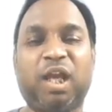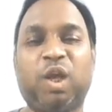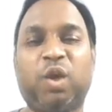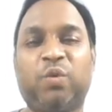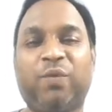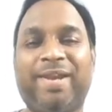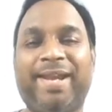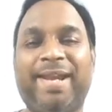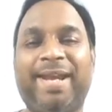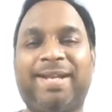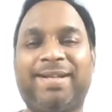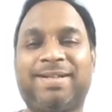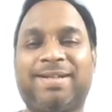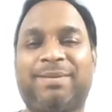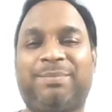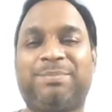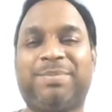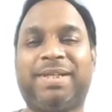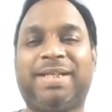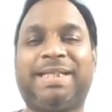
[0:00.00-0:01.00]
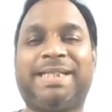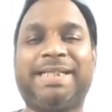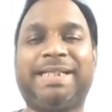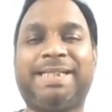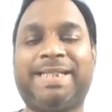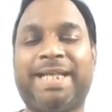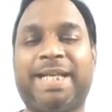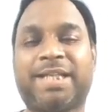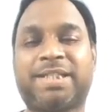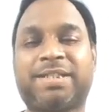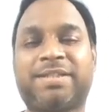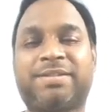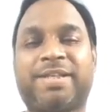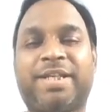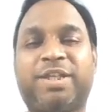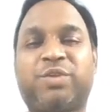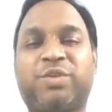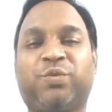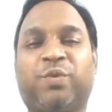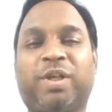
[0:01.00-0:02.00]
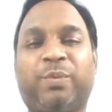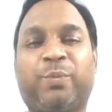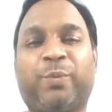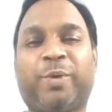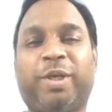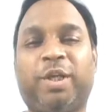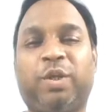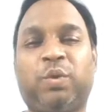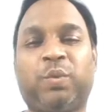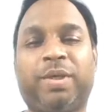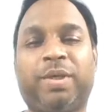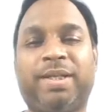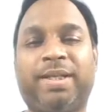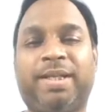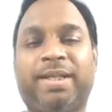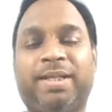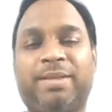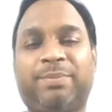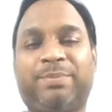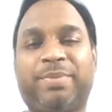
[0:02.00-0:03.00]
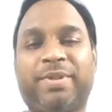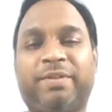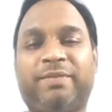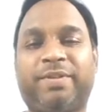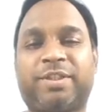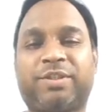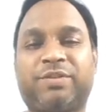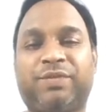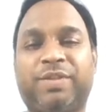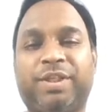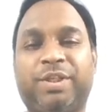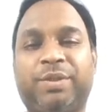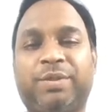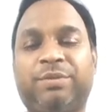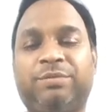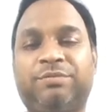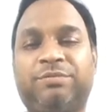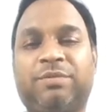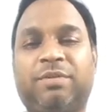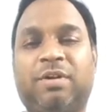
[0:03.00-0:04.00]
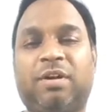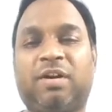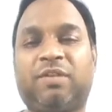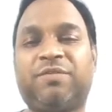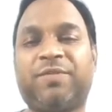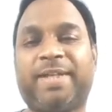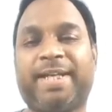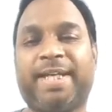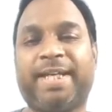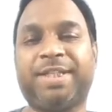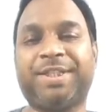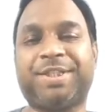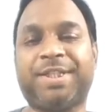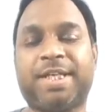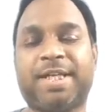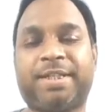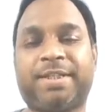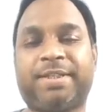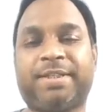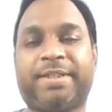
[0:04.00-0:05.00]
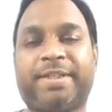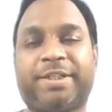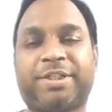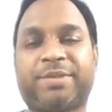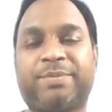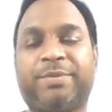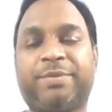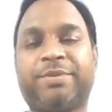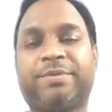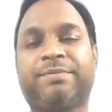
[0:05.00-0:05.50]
we had completed the exercise 1.1 in the previous video of the NCERT text.